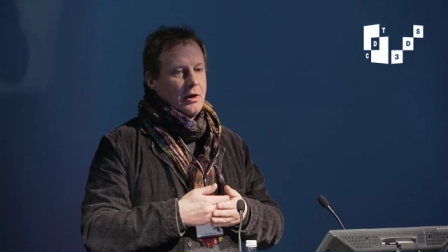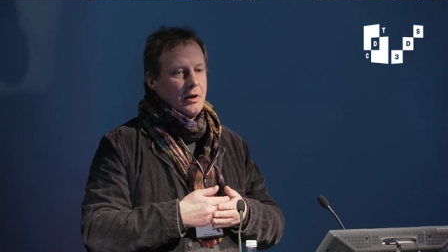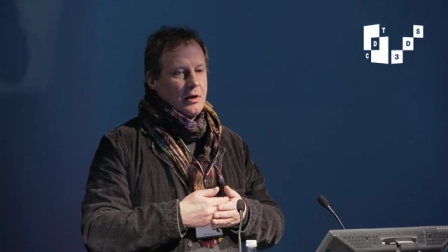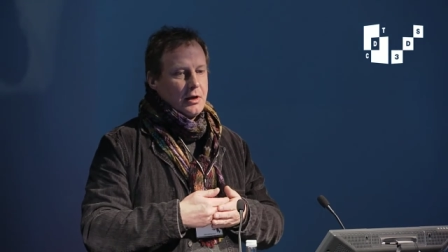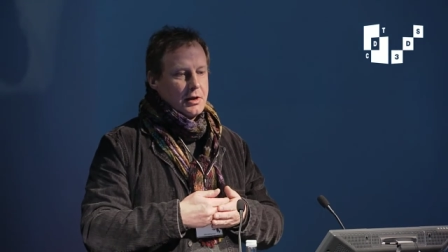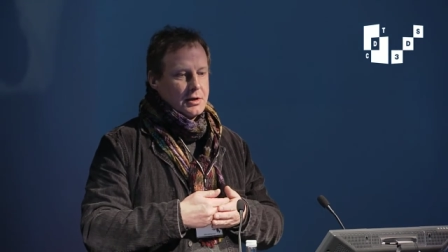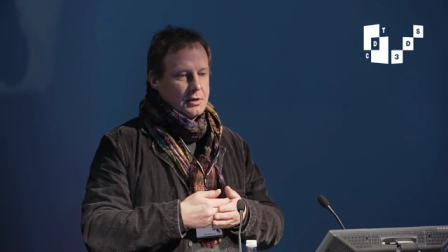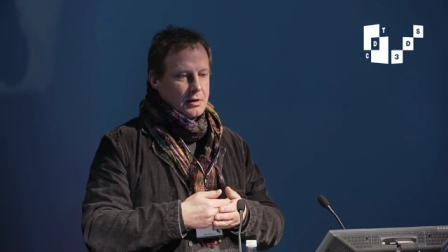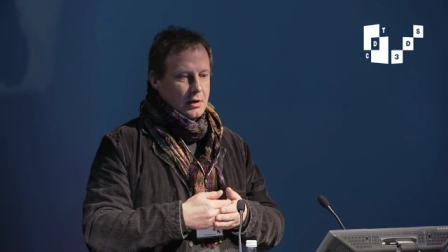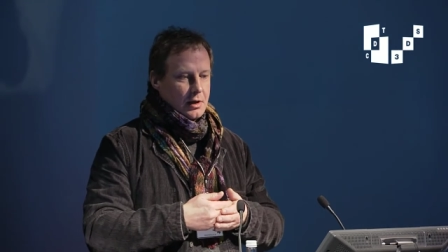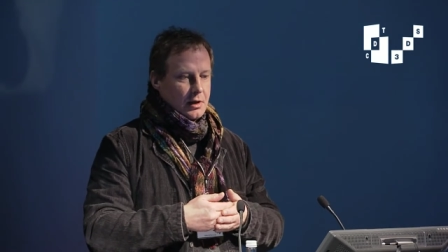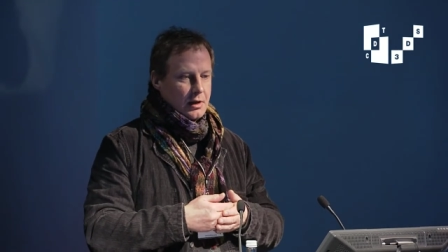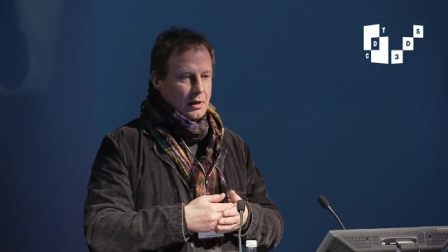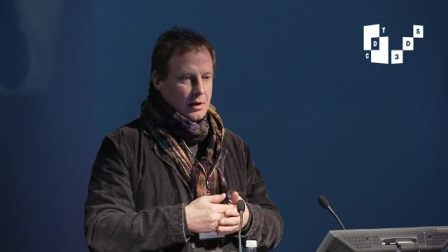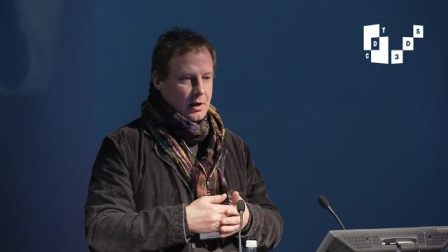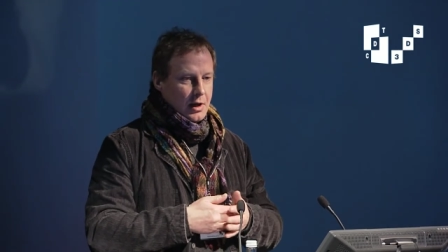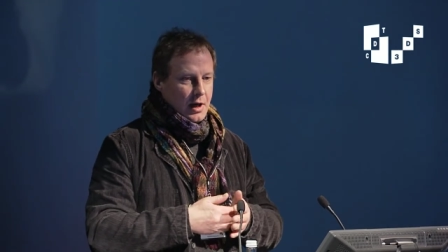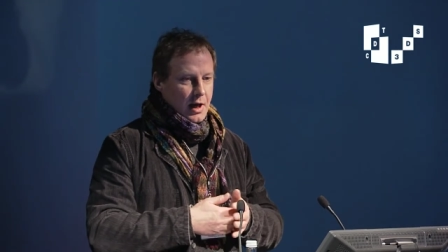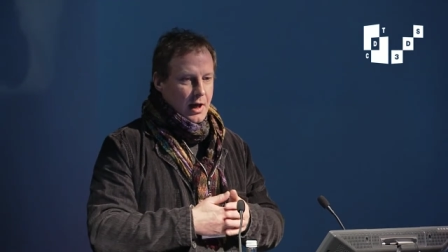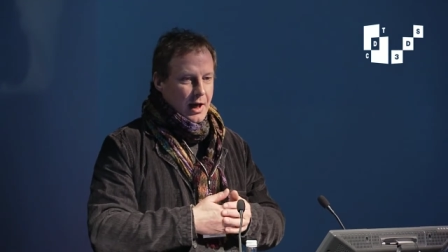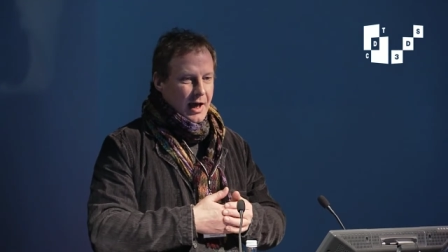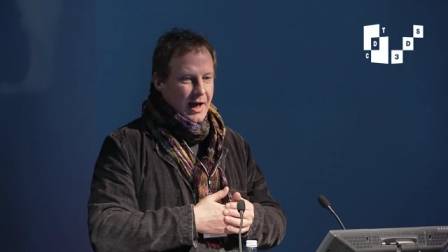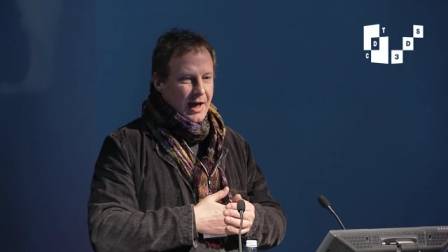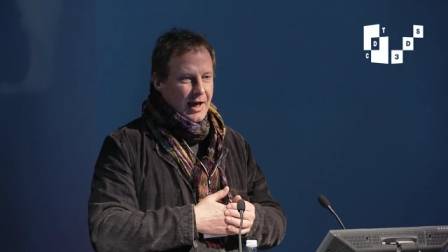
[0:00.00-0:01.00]
illusion
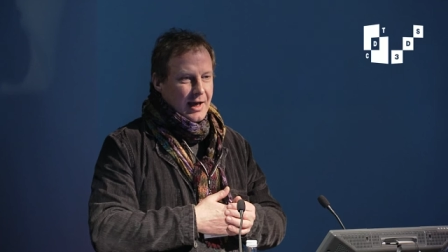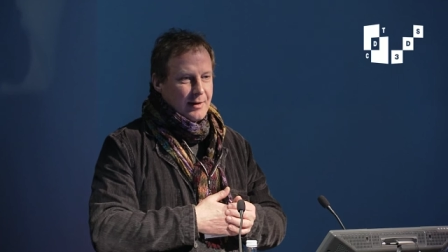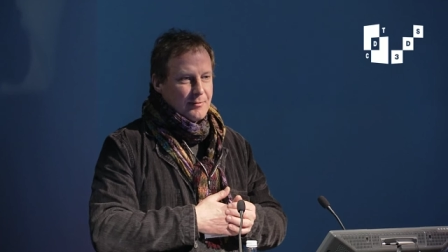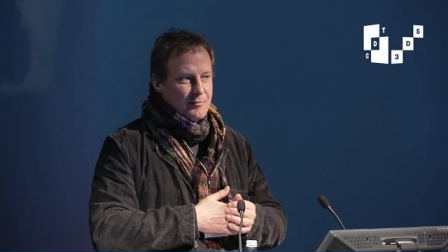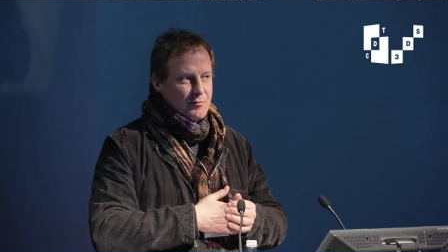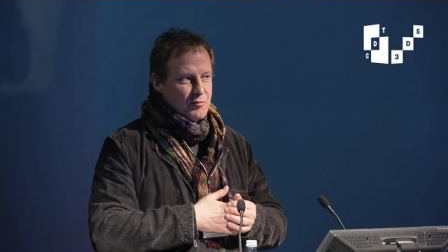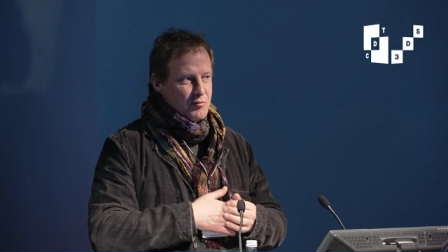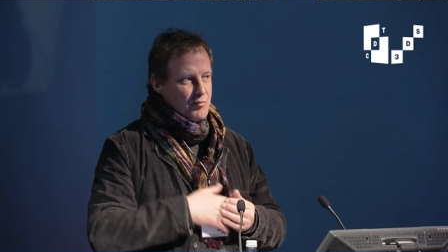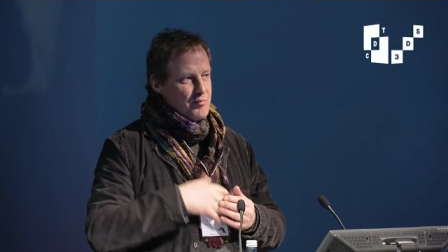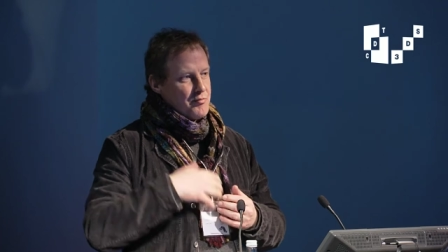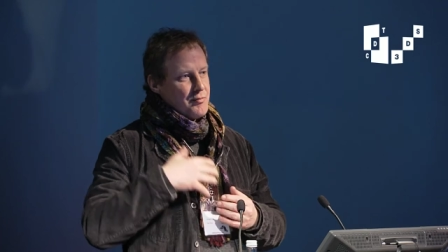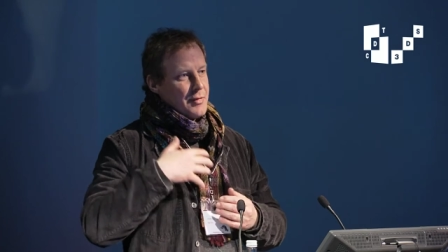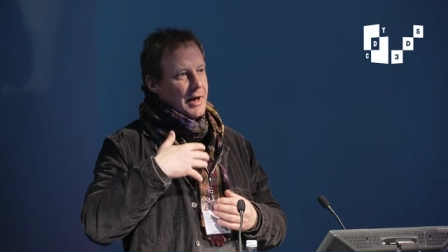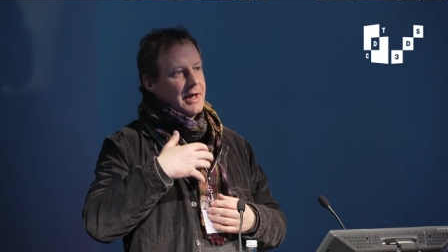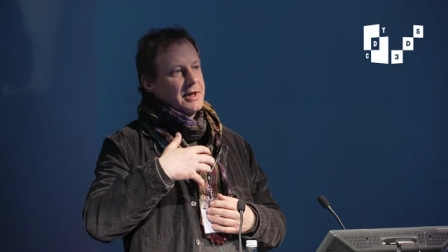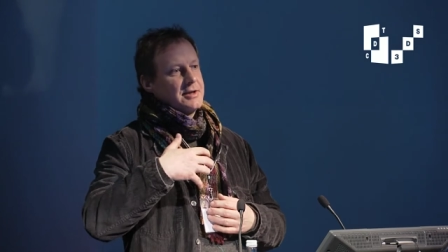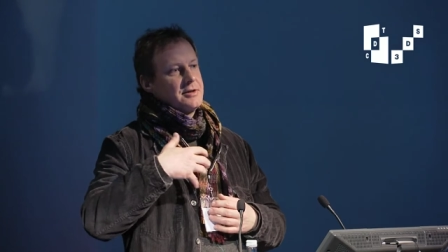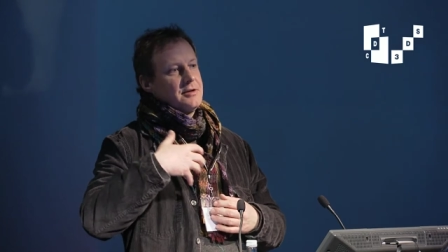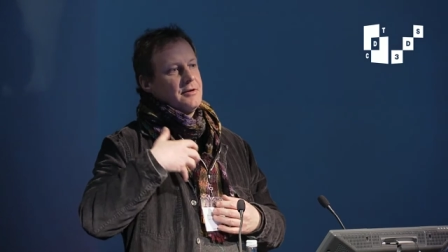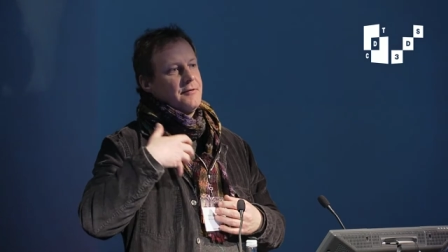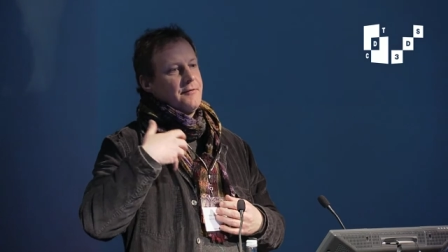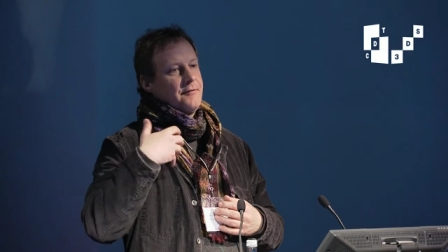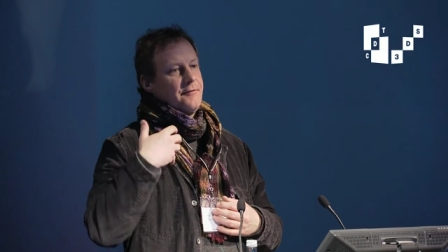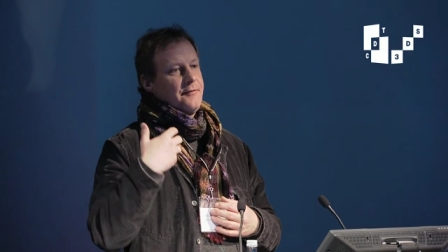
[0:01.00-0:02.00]

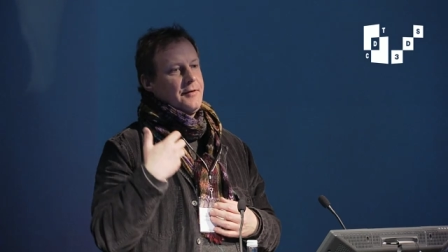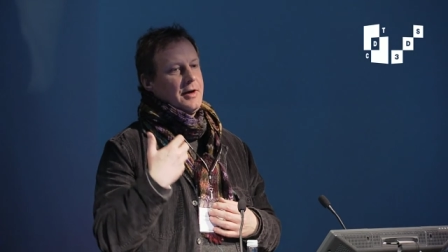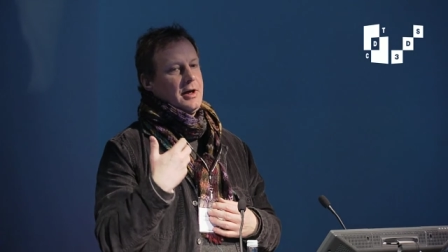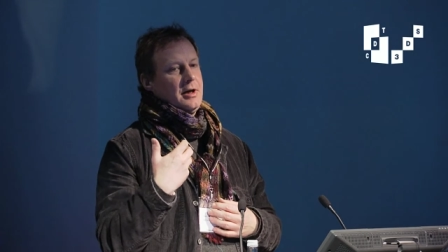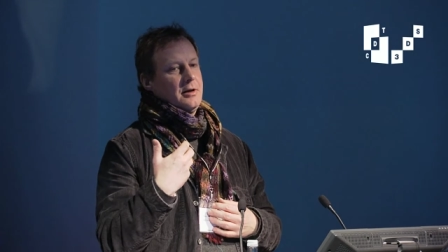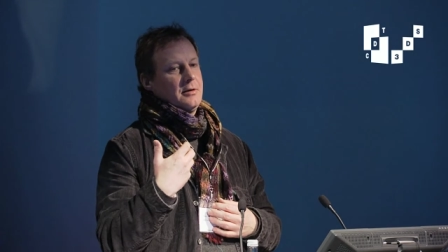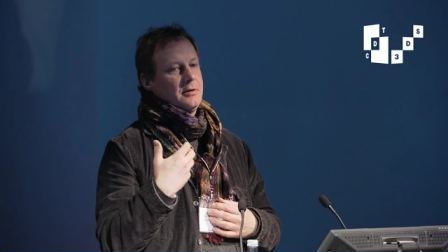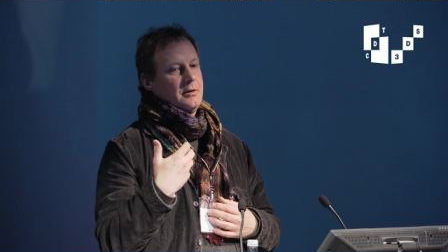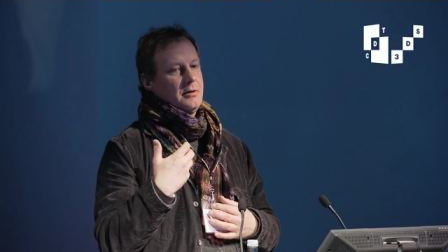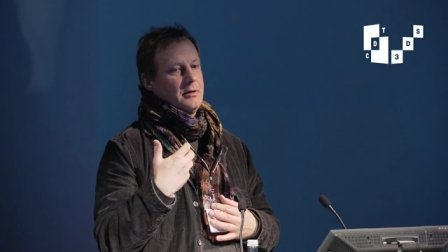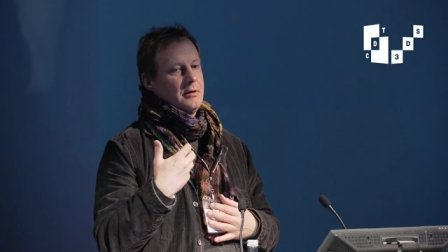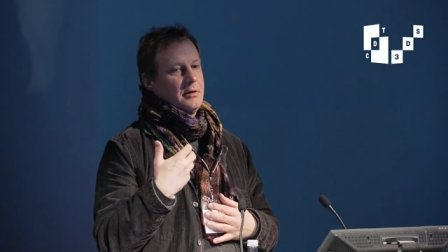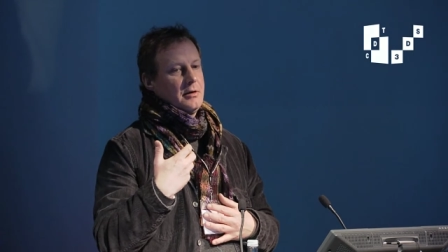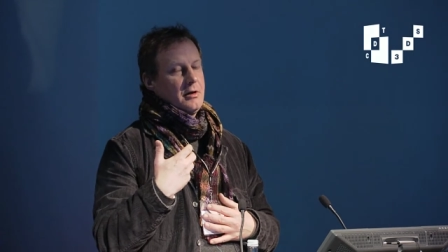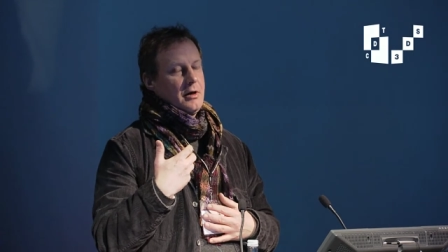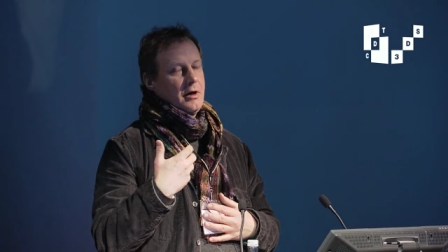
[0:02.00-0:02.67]
makes you feel